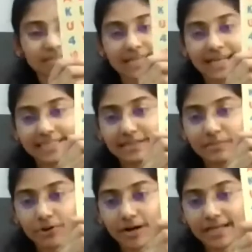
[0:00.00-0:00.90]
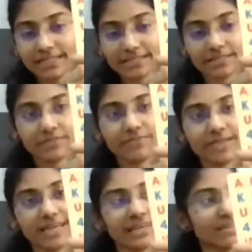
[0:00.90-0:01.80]
get the products
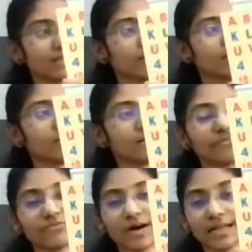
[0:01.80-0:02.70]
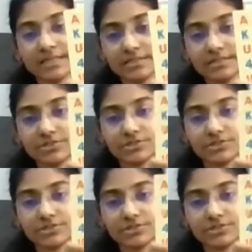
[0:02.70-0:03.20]
where one